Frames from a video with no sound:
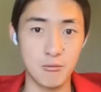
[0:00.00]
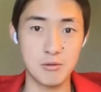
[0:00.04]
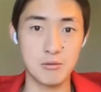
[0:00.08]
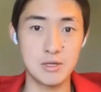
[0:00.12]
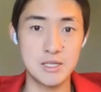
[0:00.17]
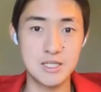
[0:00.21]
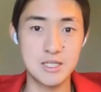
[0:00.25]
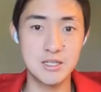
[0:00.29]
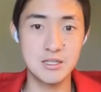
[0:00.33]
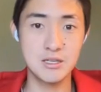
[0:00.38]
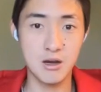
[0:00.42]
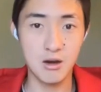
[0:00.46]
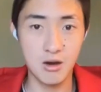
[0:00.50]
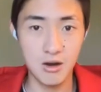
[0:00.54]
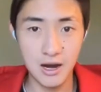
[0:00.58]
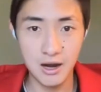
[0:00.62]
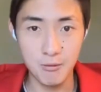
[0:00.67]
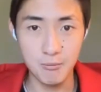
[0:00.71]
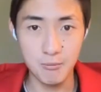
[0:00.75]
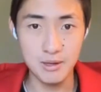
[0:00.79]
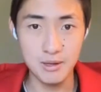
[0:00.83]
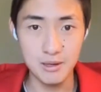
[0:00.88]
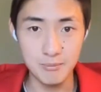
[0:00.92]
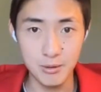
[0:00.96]
We saw
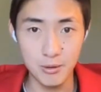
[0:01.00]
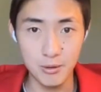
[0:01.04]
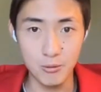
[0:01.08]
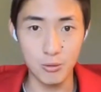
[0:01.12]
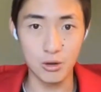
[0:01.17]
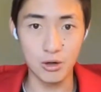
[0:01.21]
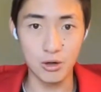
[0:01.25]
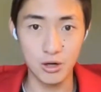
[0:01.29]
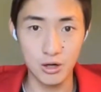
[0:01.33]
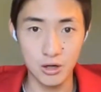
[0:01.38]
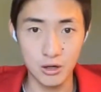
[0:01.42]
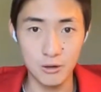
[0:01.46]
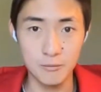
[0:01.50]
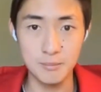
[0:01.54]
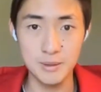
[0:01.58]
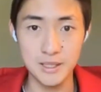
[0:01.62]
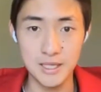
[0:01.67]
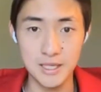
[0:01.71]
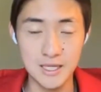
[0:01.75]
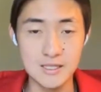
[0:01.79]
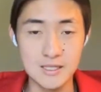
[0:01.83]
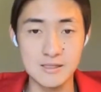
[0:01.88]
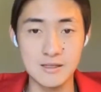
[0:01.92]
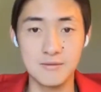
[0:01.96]
how people were hurt
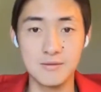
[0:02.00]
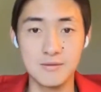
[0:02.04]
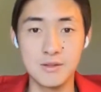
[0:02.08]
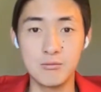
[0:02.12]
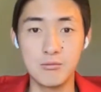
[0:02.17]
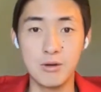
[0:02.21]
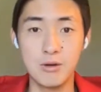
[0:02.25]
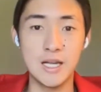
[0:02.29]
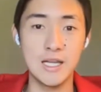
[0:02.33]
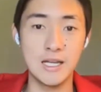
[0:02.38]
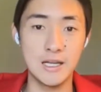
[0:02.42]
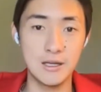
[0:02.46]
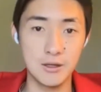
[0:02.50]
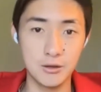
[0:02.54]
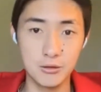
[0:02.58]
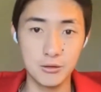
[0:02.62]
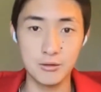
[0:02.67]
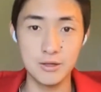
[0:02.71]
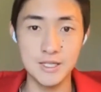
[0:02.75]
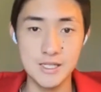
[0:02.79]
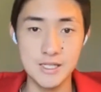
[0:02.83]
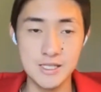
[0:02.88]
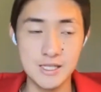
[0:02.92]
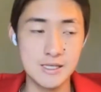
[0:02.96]
because of the rate
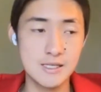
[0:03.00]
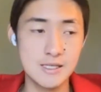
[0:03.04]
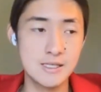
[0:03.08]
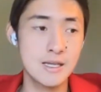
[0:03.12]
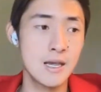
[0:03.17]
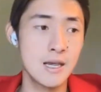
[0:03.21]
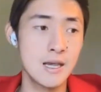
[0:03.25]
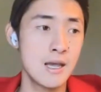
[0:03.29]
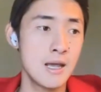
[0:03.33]
increases.